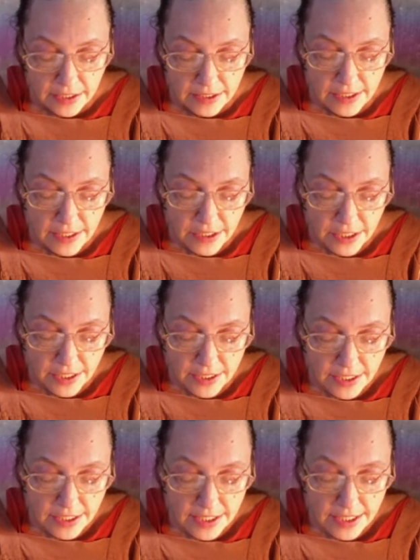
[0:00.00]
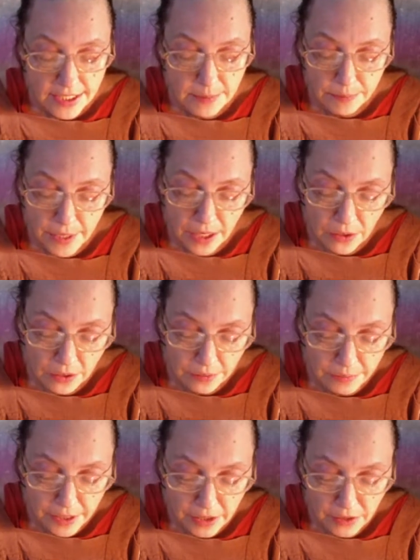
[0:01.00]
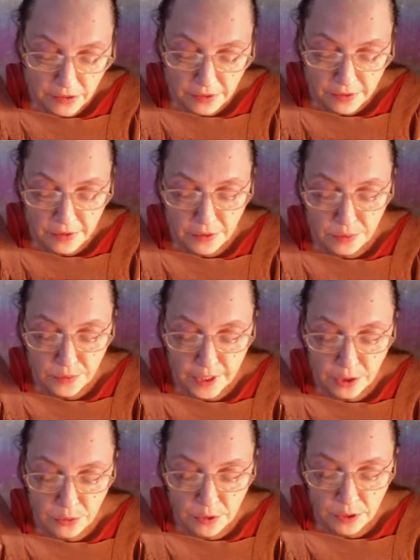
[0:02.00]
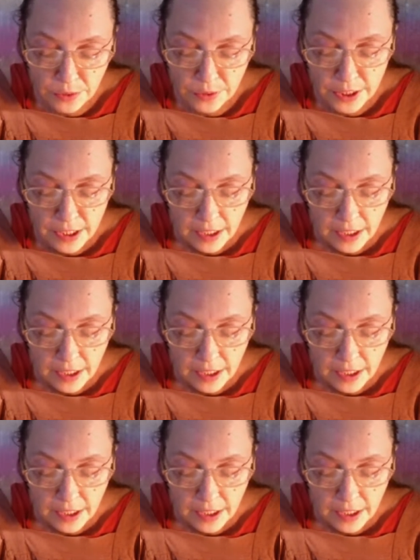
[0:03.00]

such as the steam-powered mill, the railroad,